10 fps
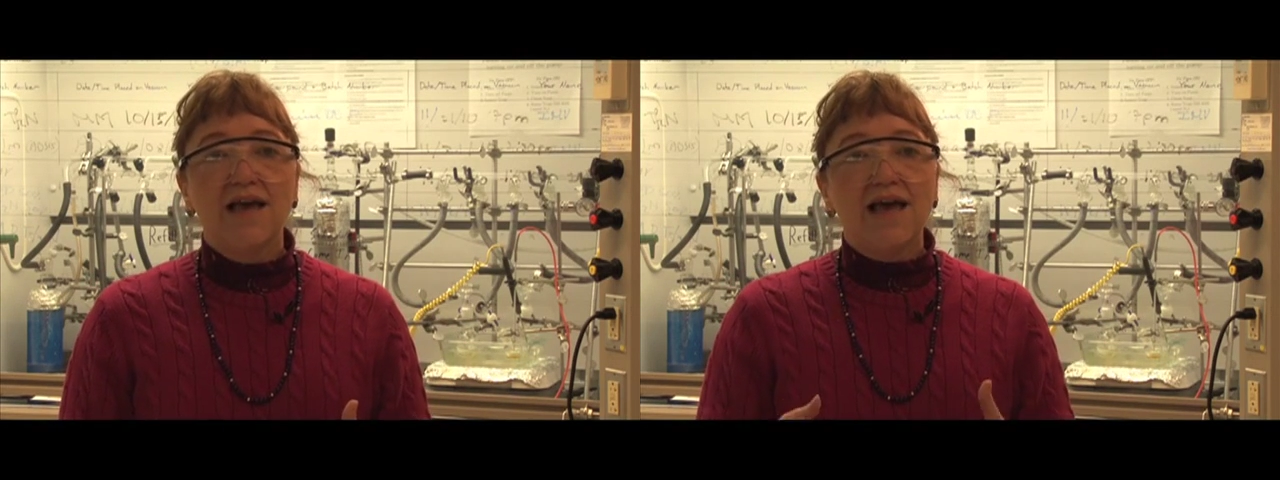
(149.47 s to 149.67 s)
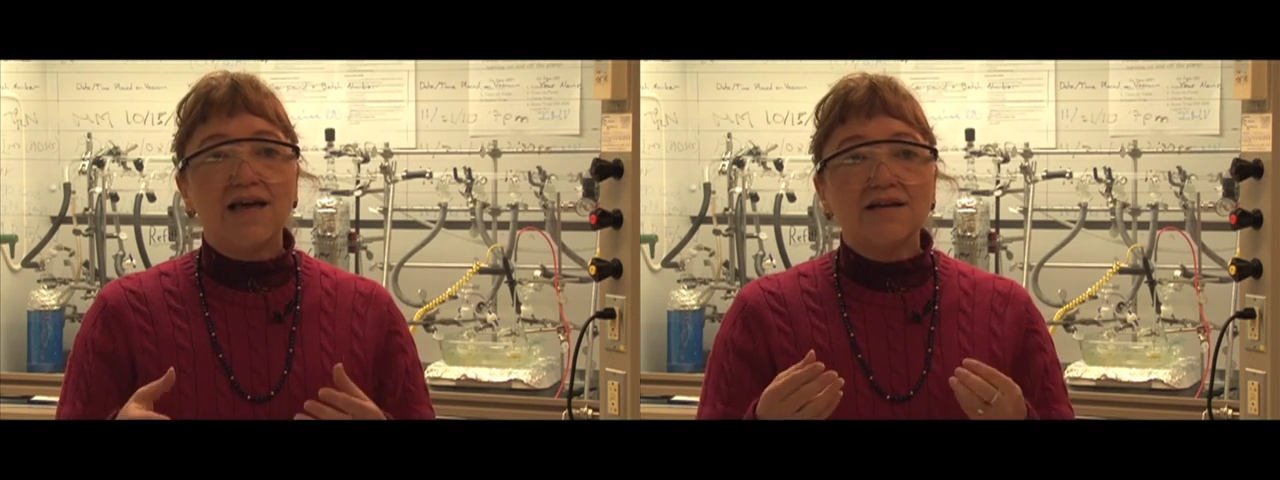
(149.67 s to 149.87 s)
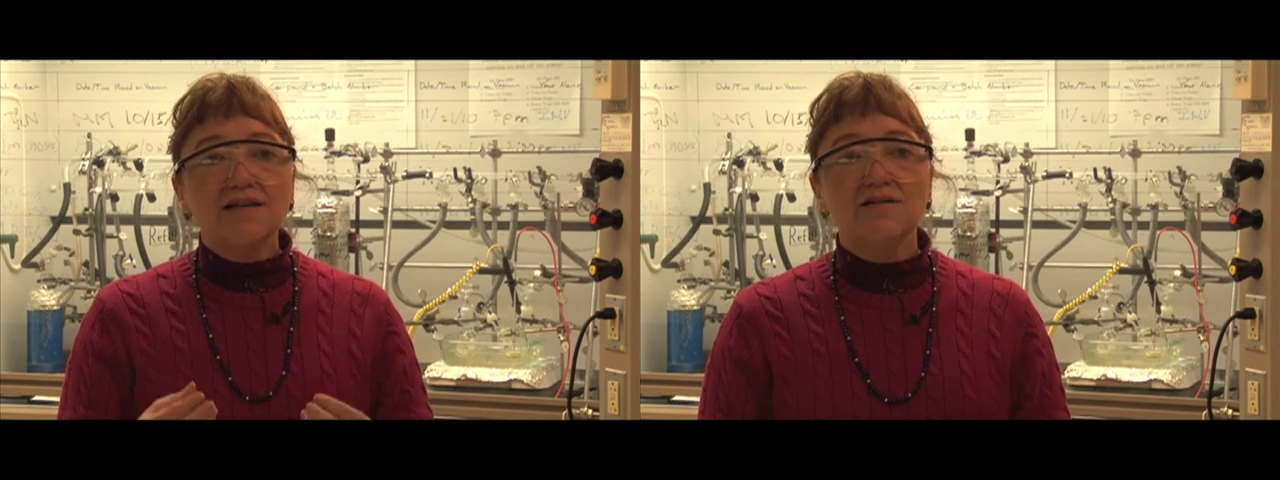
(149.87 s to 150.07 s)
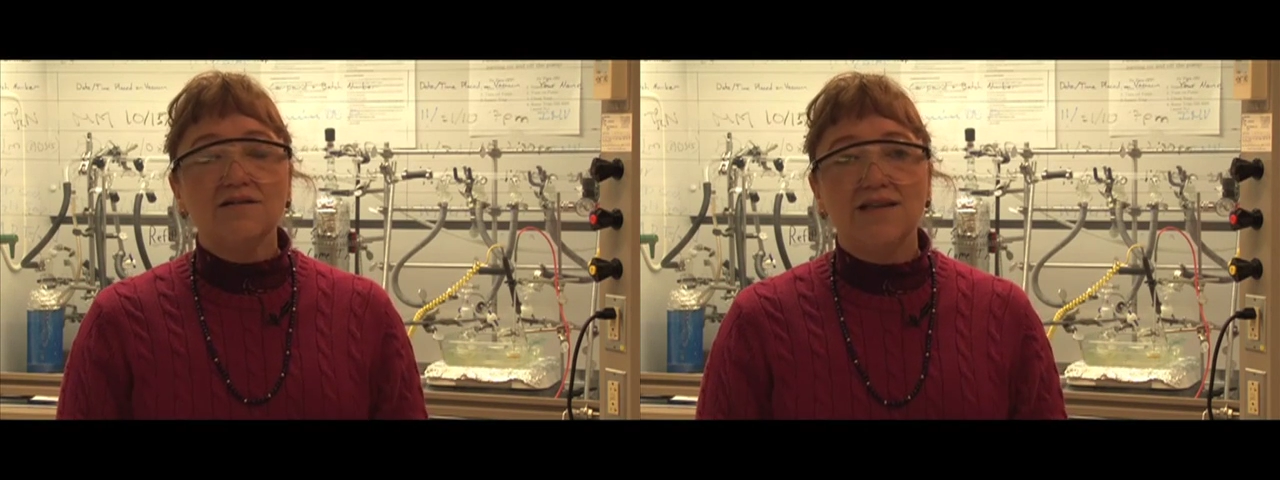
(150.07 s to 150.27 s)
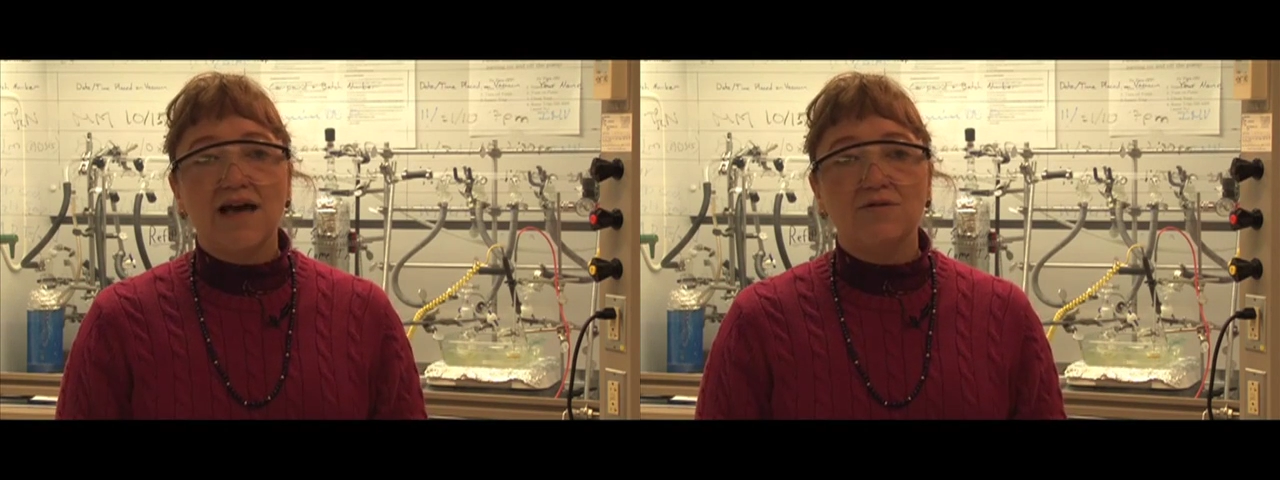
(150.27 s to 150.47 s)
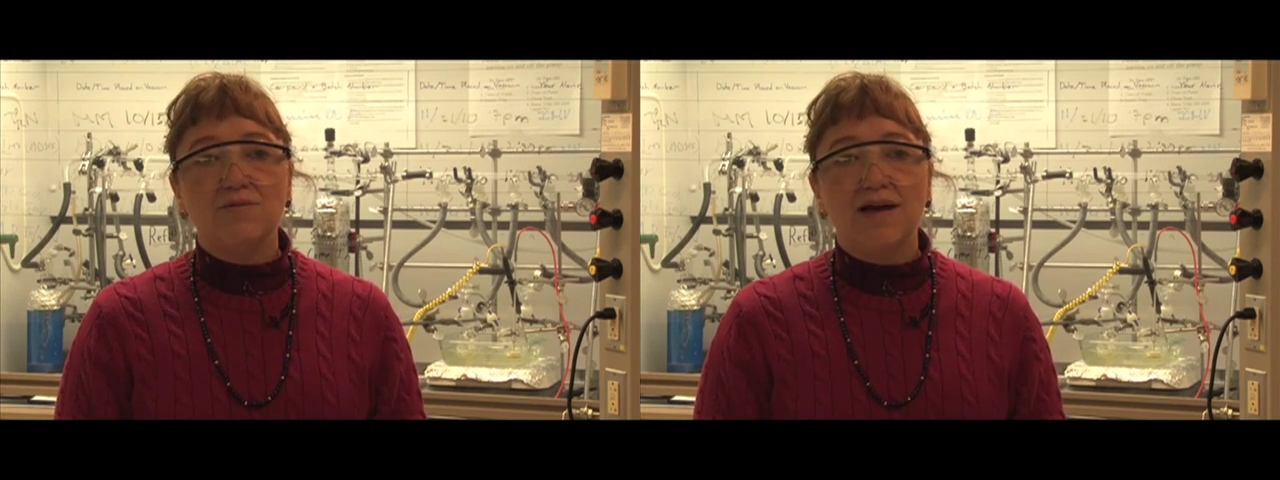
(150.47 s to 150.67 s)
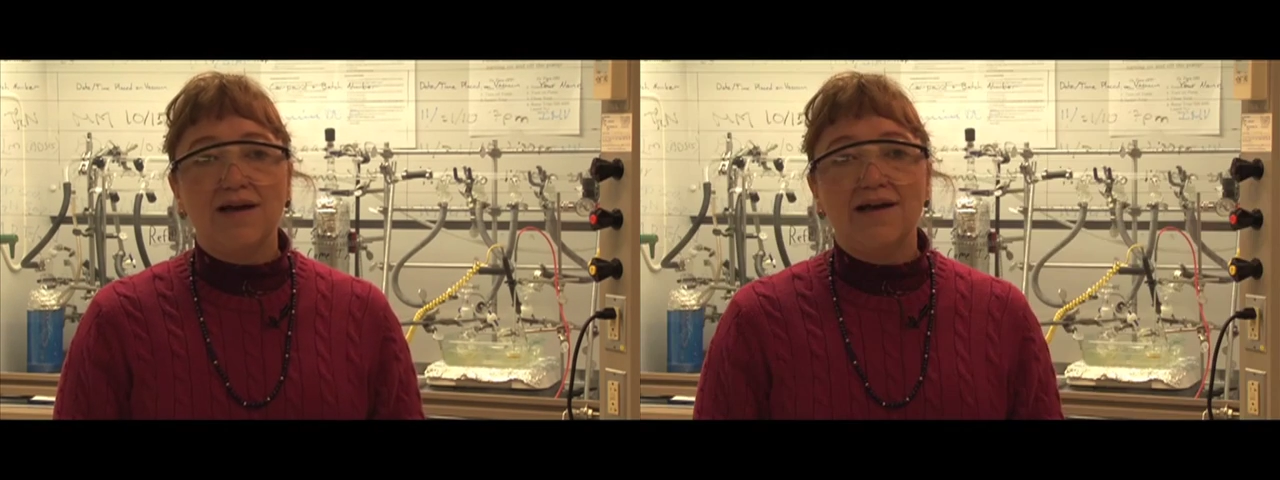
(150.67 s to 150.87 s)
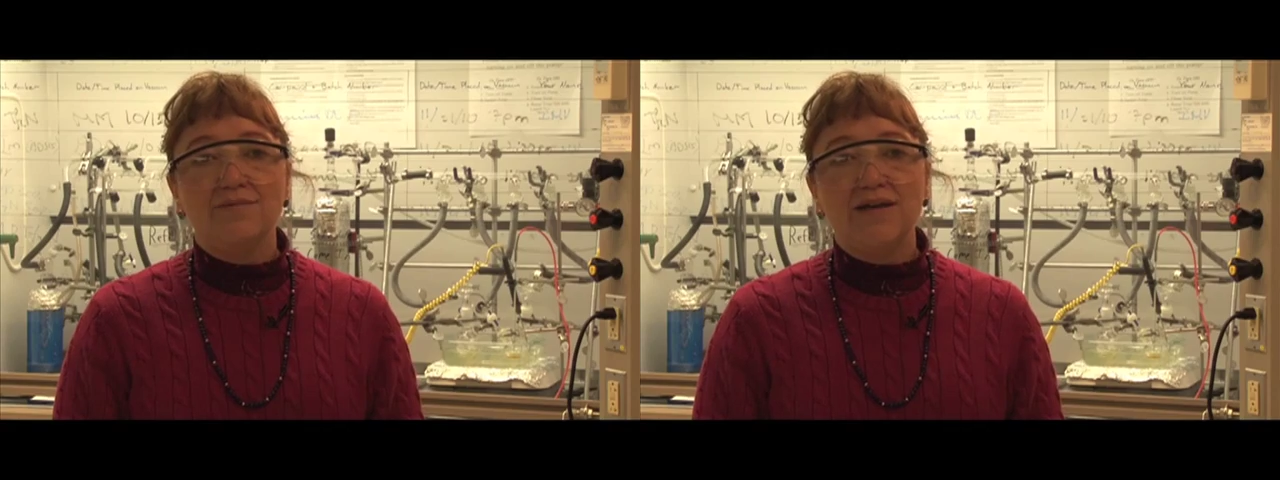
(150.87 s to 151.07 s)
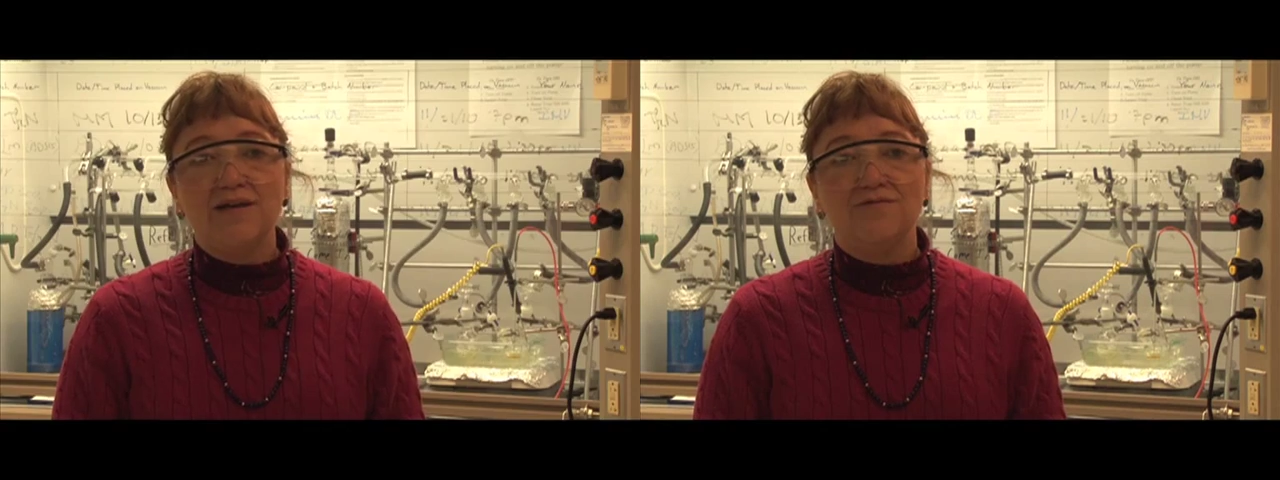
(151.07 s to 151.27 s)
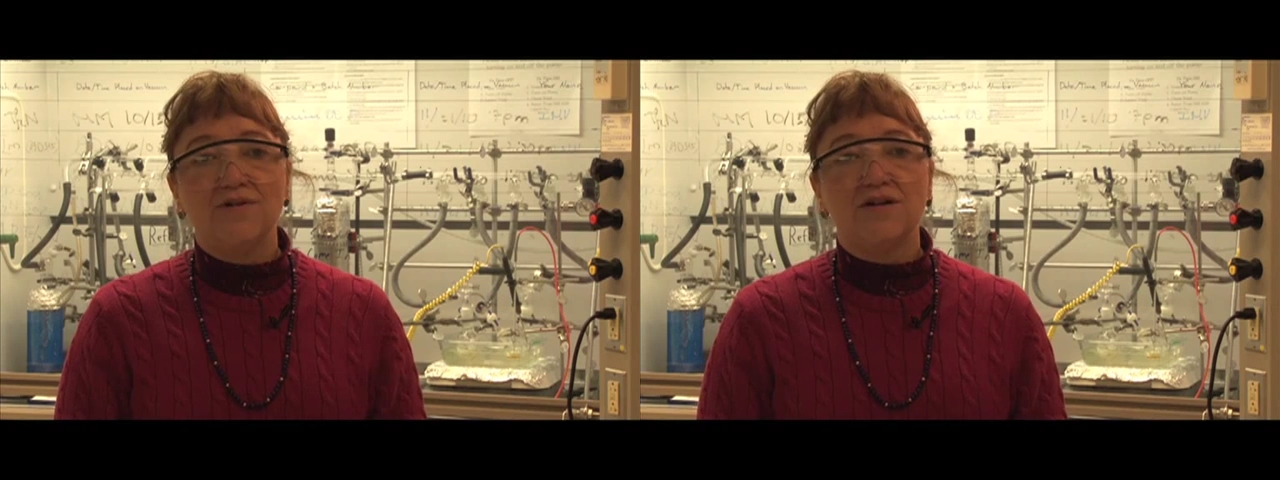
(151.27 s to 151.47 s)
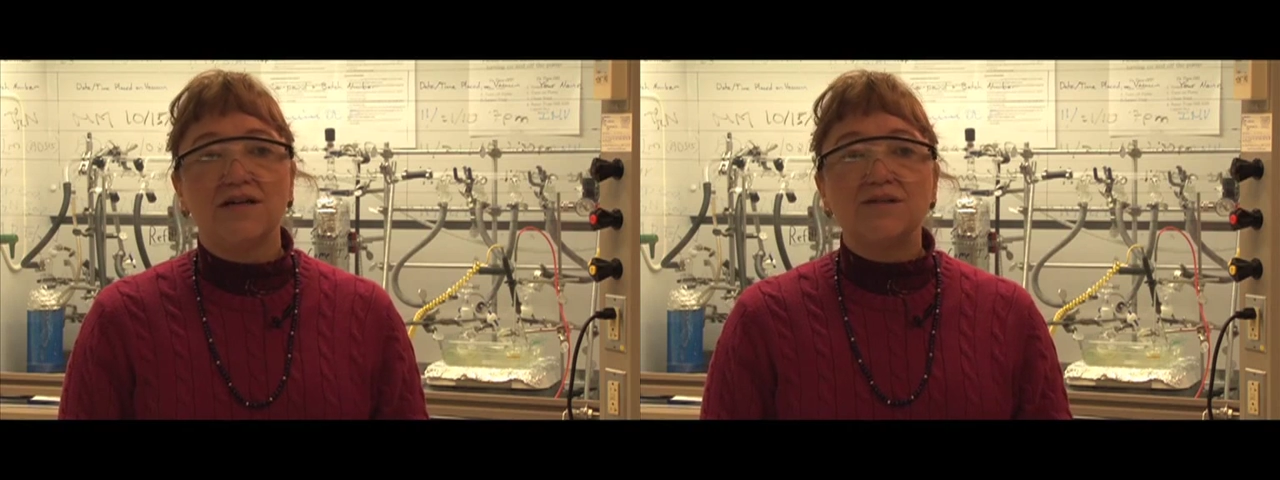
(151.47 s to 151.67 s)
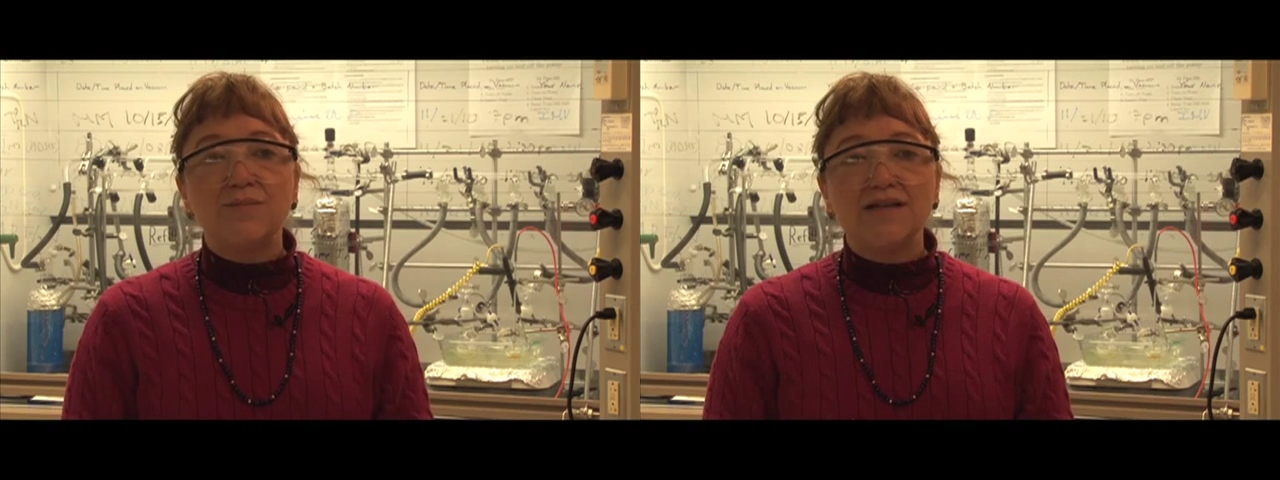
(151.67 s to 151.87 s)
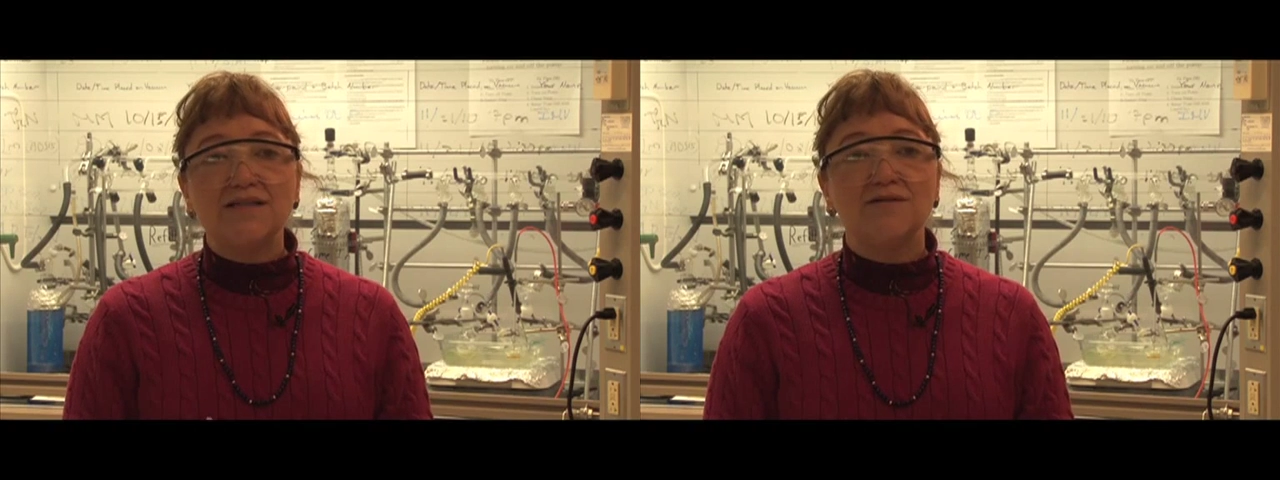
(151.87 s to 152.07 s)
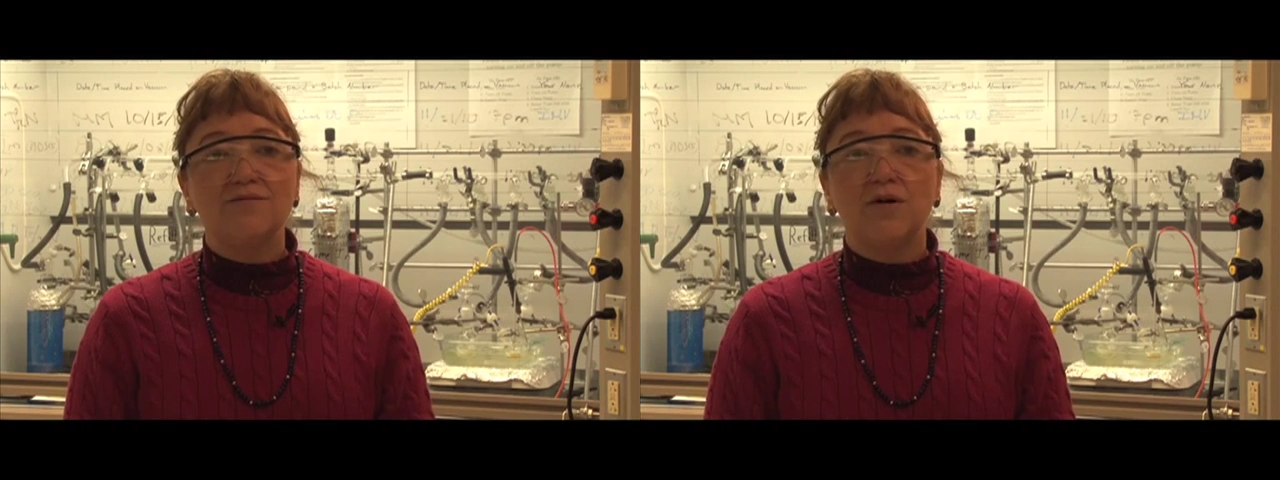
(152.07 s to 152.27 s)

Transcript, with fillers: And clearly that would uh, be very expensive,